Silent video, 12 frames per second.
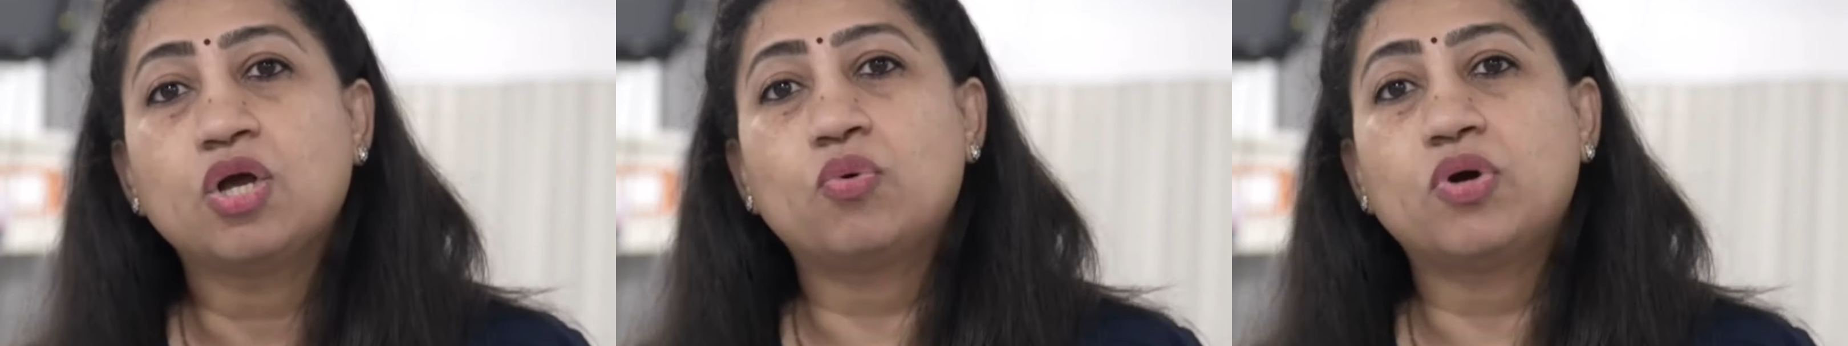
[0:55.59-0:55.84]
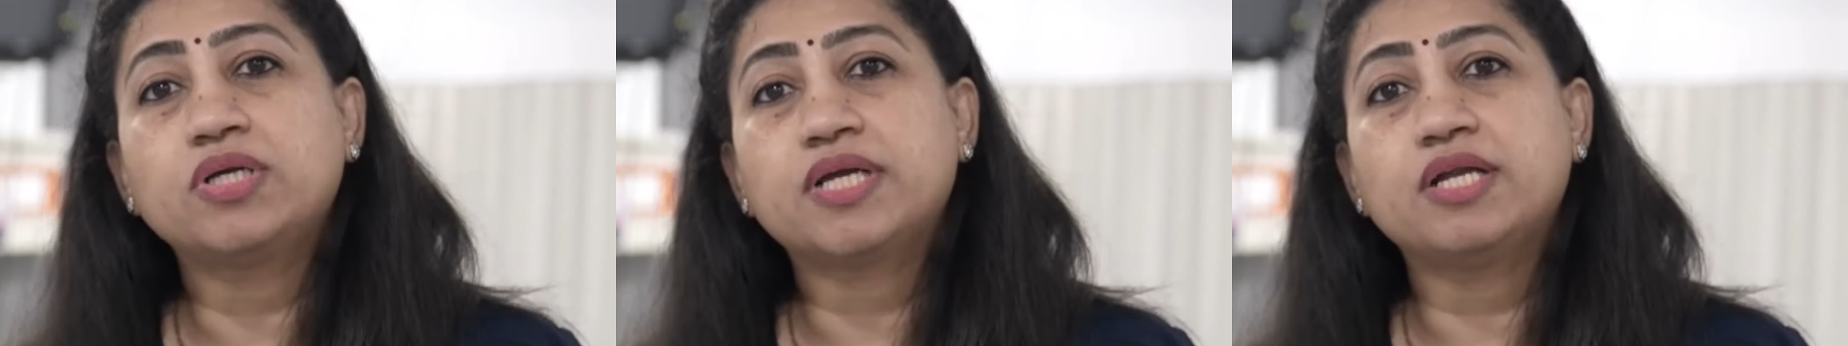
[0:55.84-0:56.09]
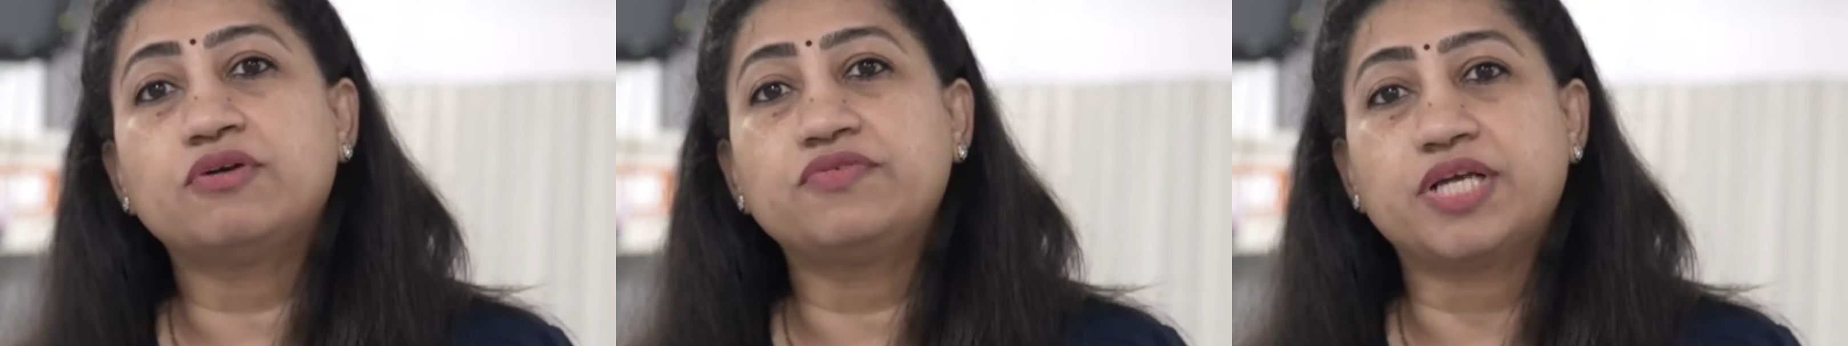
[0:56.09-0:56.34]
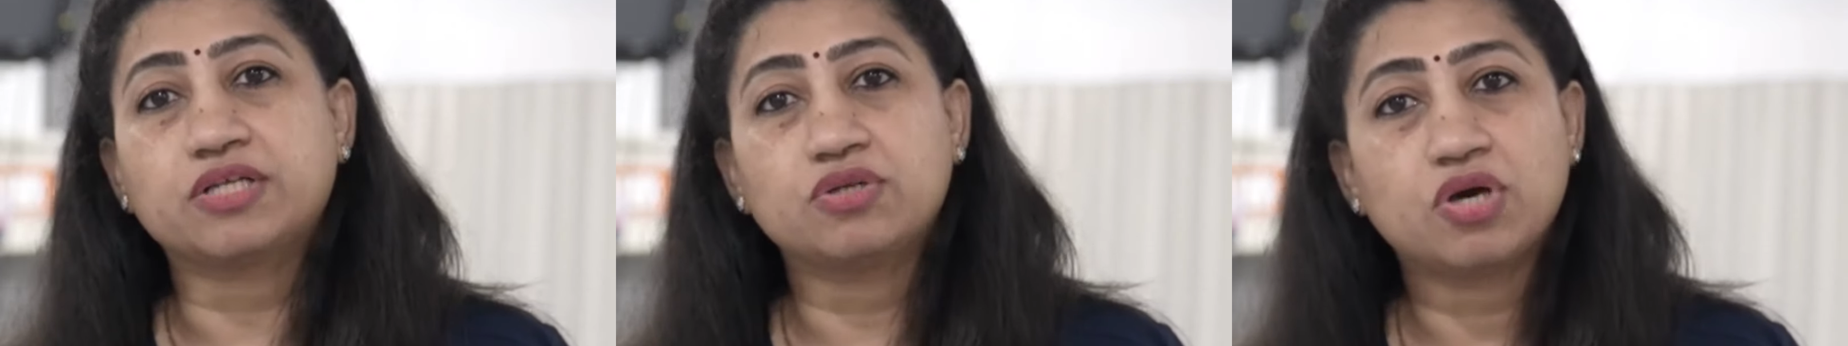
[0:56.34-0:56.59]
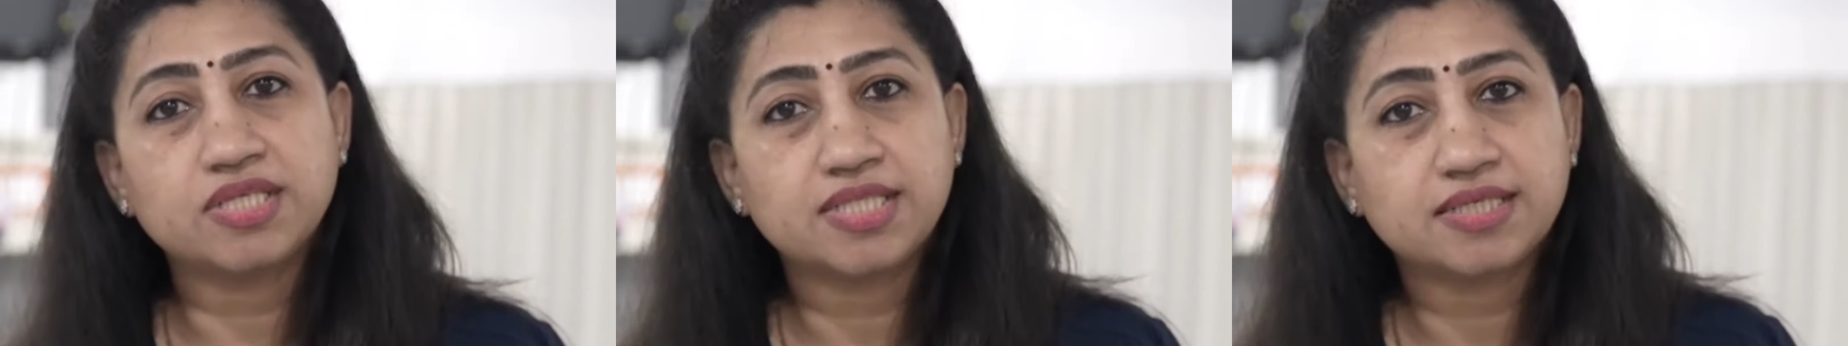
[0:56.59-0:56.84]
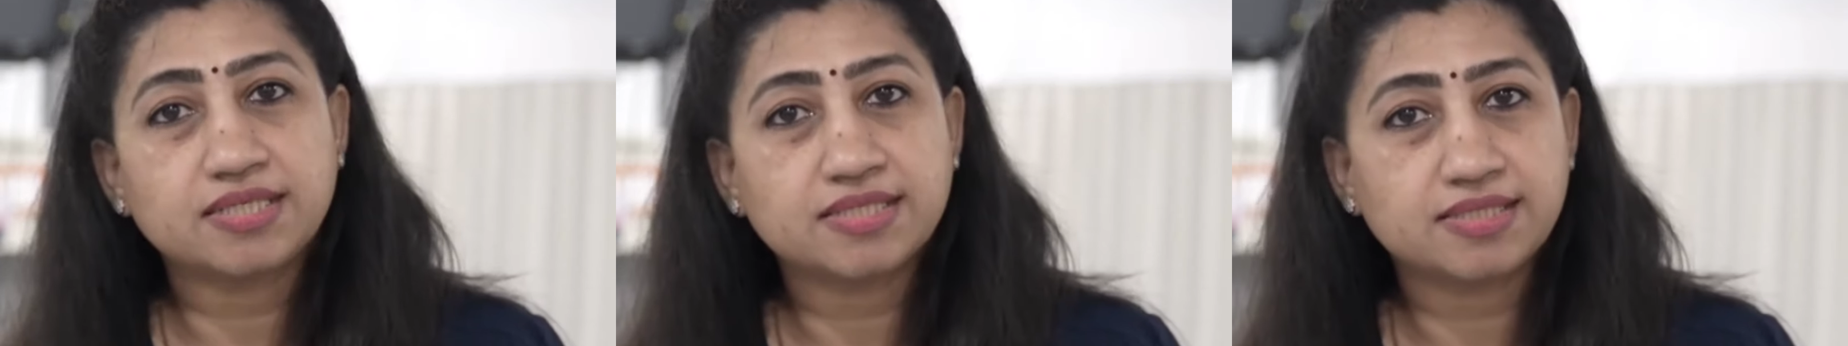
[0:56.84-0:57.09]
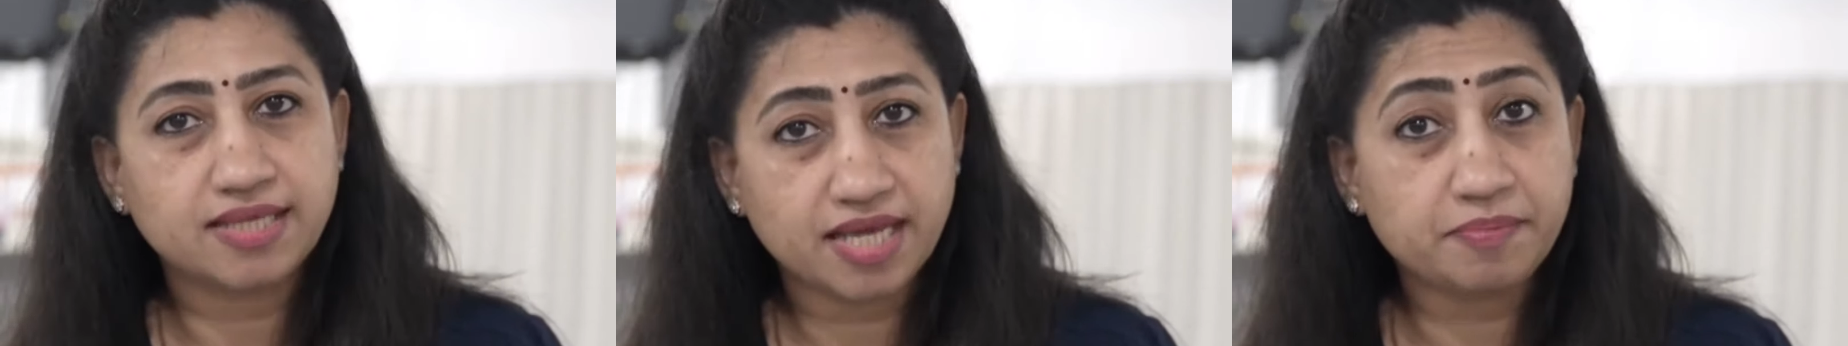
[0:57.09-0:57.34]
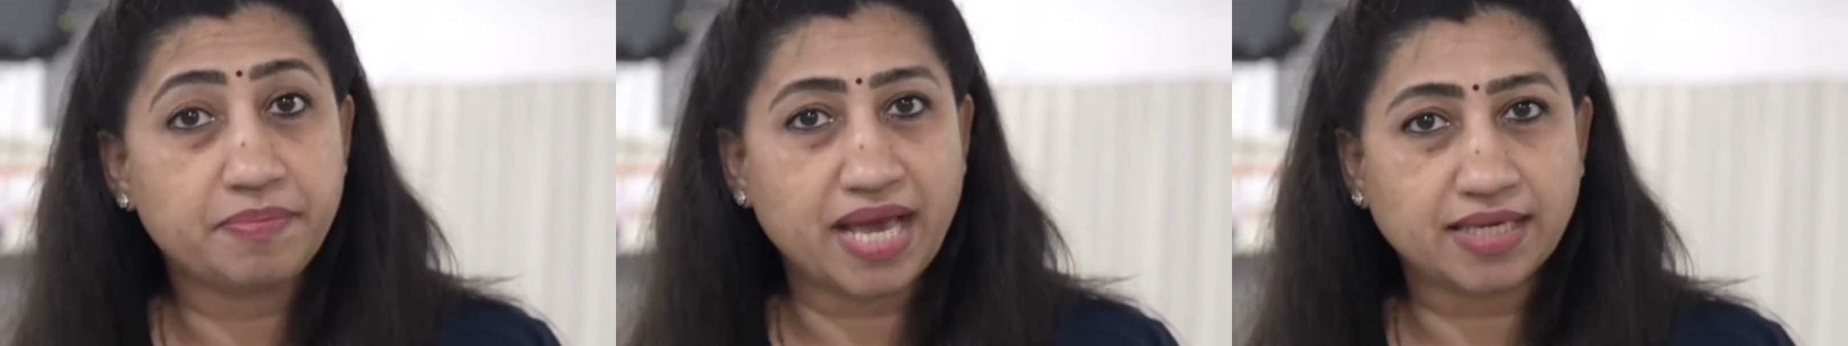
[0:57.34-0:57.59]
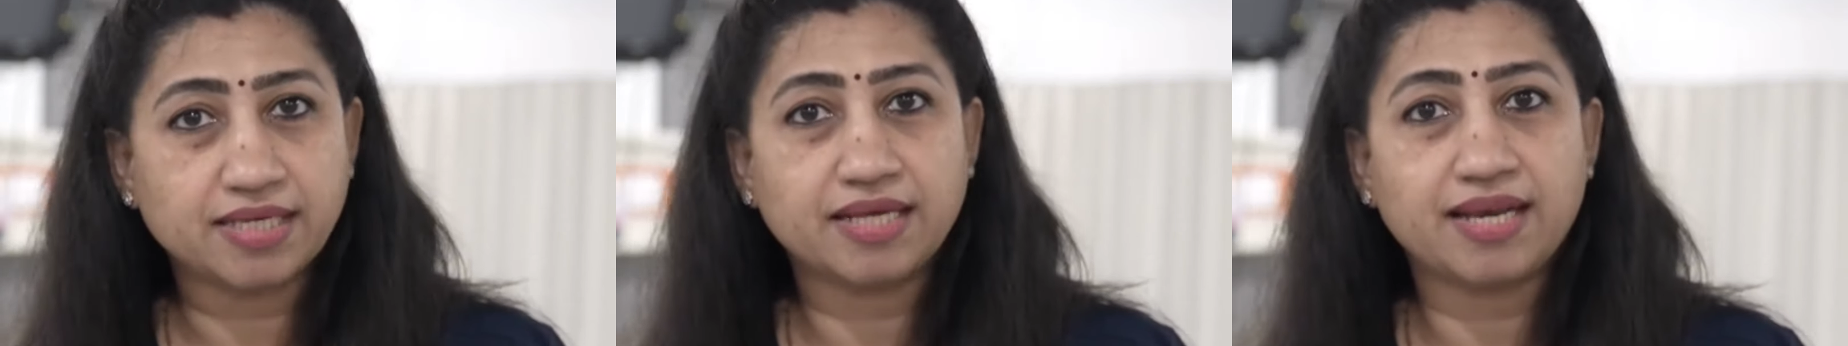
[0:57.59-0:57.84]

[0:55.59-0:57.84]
What kind of technology that is there backing